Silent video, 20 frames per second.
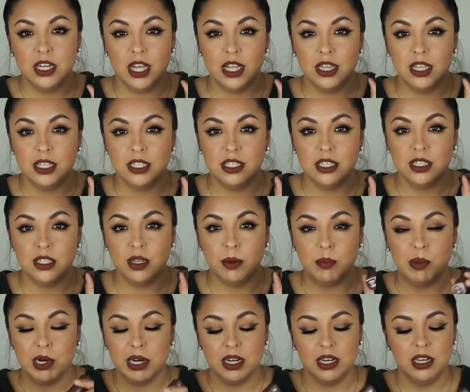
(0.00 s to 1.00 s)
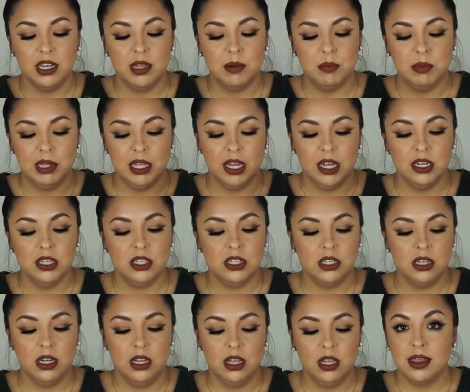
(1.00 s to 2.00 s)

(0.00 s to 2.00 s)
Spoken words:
and this is a Burgundy blush.